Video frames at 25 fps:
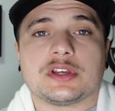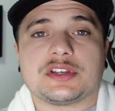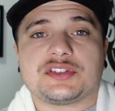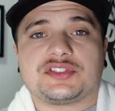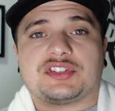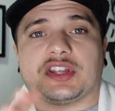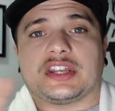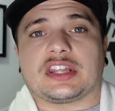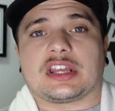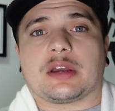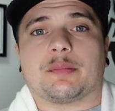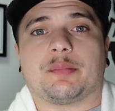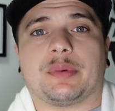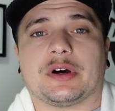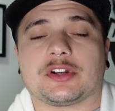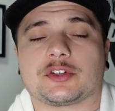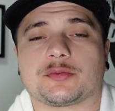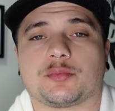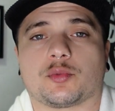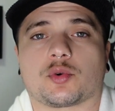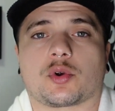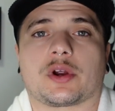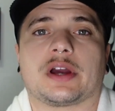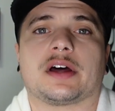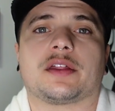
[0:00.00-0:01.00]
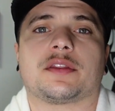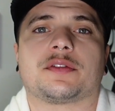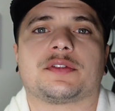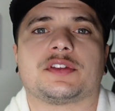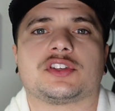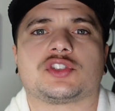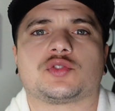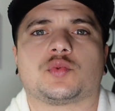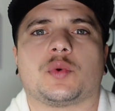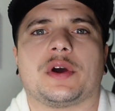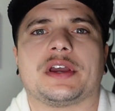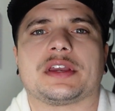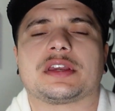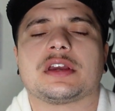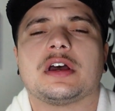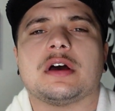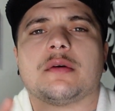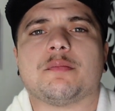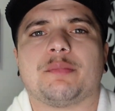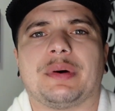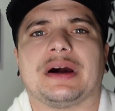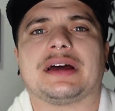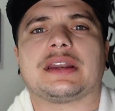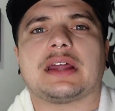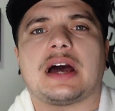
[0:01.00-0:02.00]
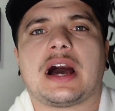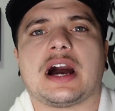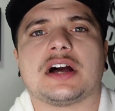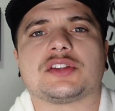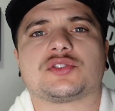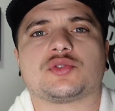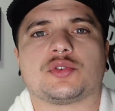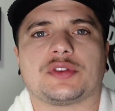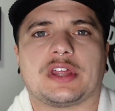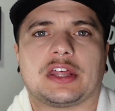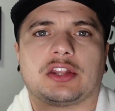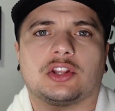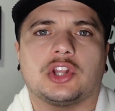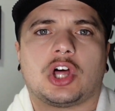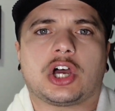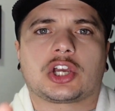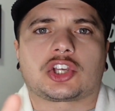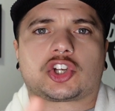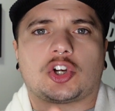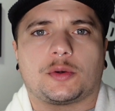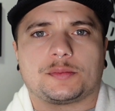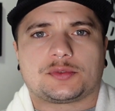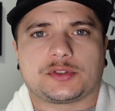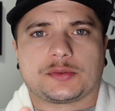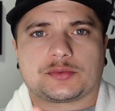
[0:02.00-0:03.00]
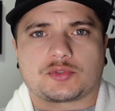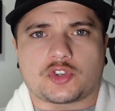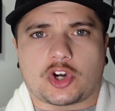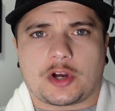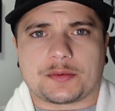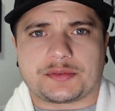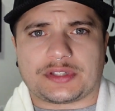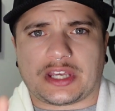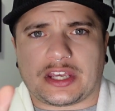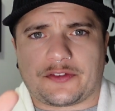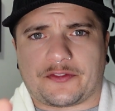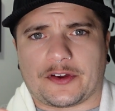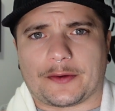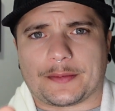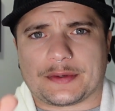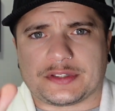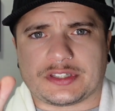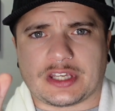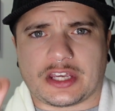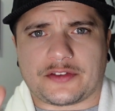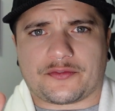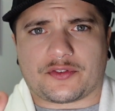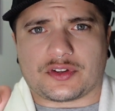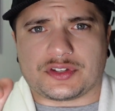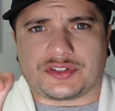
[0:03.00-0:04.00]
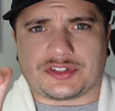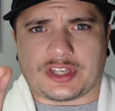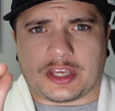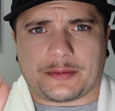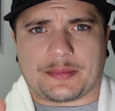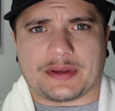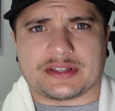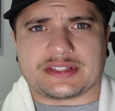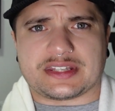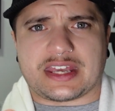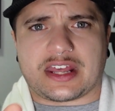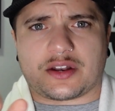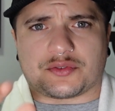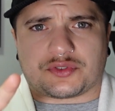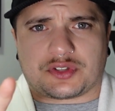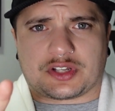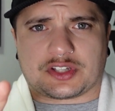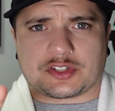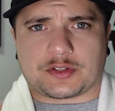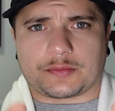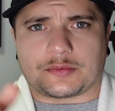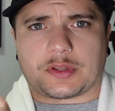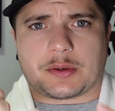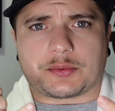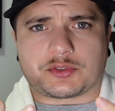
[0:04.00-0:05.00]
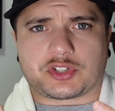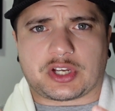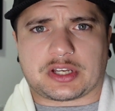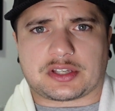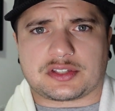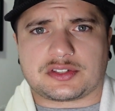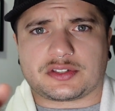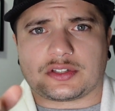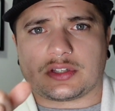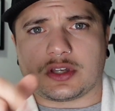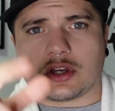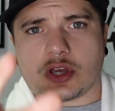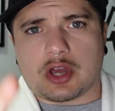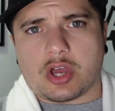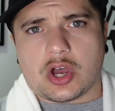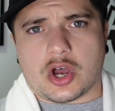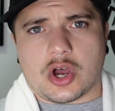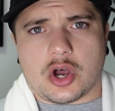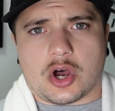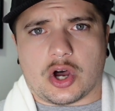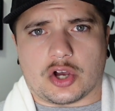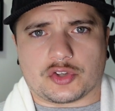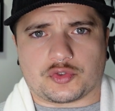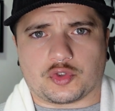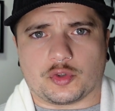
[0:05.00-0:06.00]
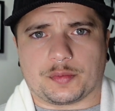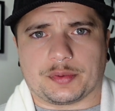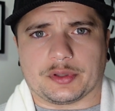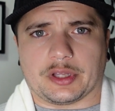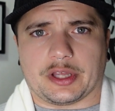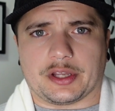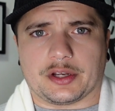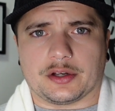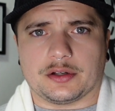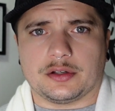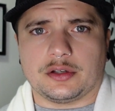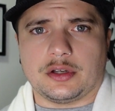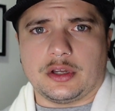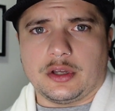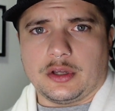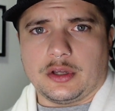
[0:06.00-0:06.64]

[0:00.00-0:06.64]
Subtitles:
Sending a bunch more out this week. But until then, like, comment, subscribe, tell your family, tell your friends, tell your pets, and until next time, double shankers. I'll sweep you later.